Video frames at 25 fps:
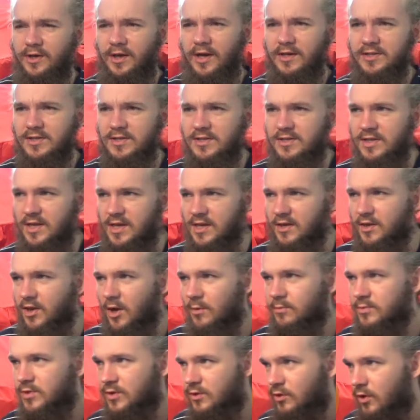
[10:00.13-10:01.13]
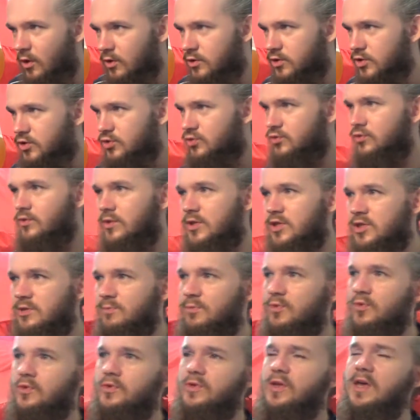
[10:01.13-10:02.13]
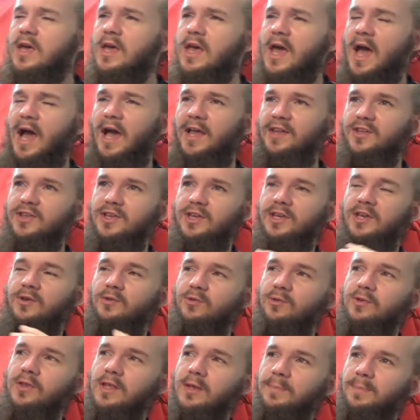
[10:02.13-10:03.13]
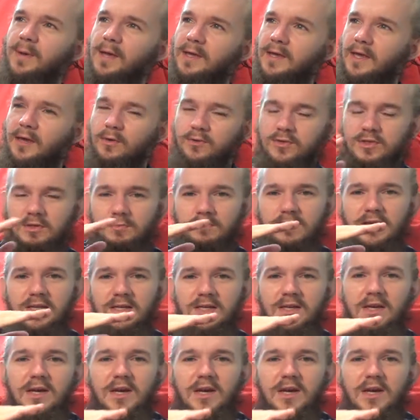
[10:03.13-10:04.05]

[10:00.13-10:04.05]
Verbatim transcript: As I say, it comes across, it's really smooth, and you can really pick out, to me,